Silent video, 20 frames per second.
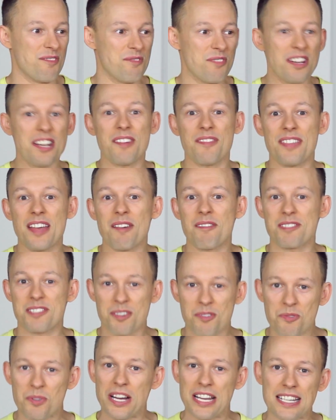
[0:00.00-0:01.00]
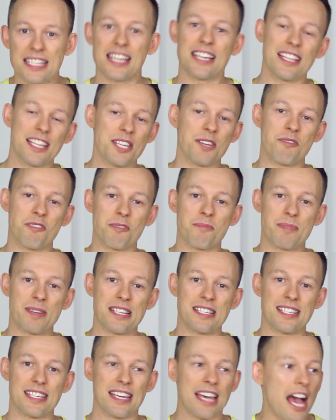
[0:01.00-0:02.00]
What if that was the one day that you were
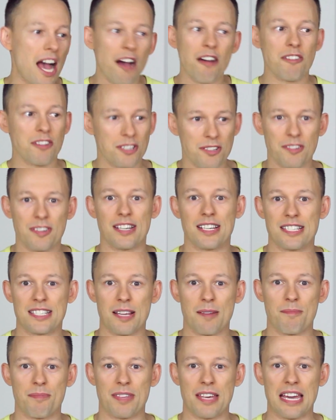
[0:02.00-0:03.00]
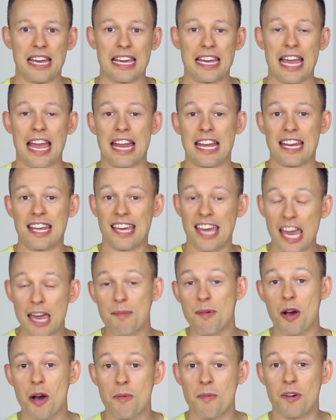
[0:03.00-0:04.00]
busy out doing something and you came
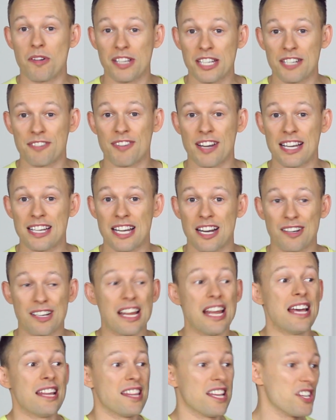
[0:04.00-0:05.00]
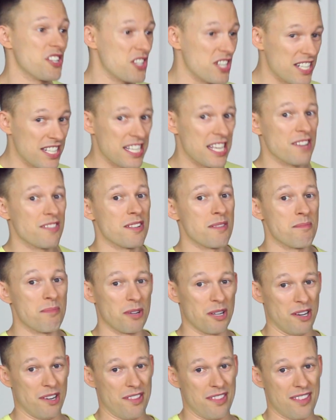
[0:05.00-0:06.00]
home only to find out that she'd given
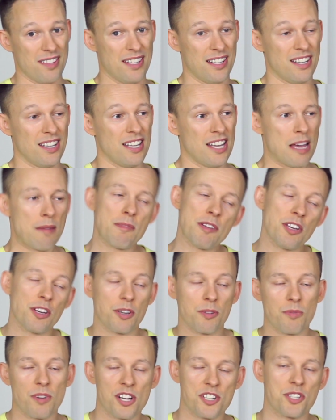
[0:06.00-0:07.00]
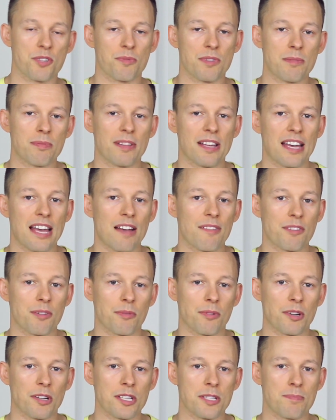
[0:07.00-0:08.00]
birth? I mean, you could watch the replay
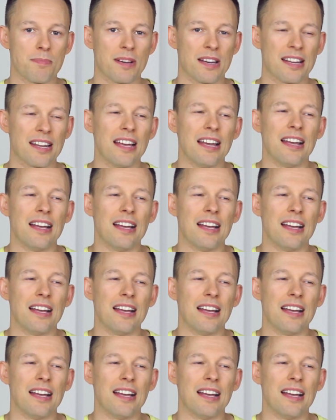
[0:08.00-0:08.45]
afterwards, but